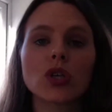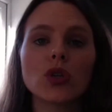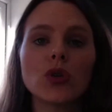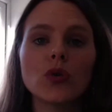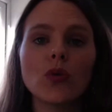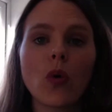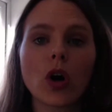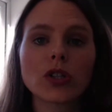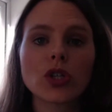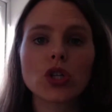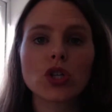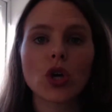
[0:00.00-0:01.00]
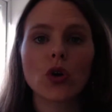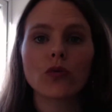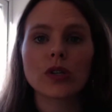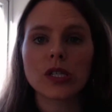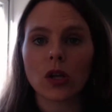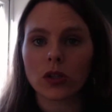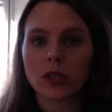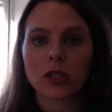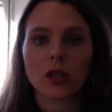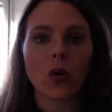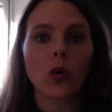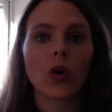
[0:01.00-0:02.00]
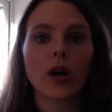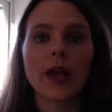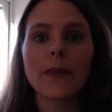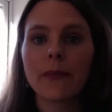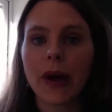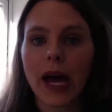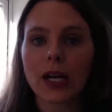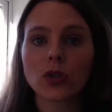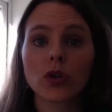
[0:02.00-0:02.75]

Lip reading: you want to show results or impact,